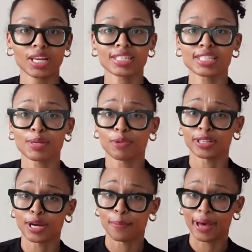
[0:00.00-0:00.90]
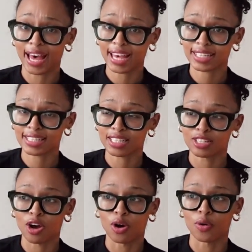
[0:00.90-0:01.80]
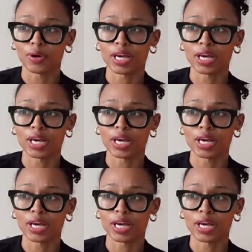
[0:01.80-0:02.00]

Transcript: sleep on their backs, so